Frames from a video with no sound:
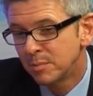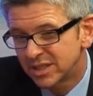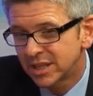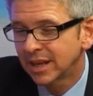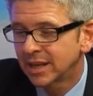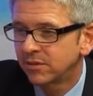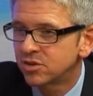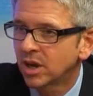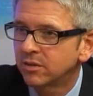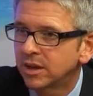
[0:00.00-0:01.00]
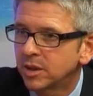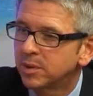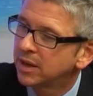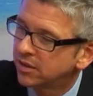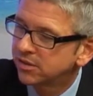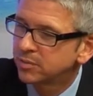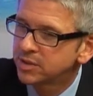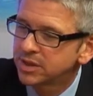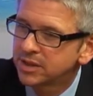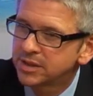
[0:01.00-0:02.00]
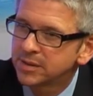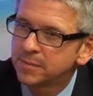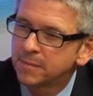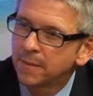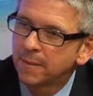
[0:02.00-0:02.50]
particularly if you're travelling in the peak of the summer season.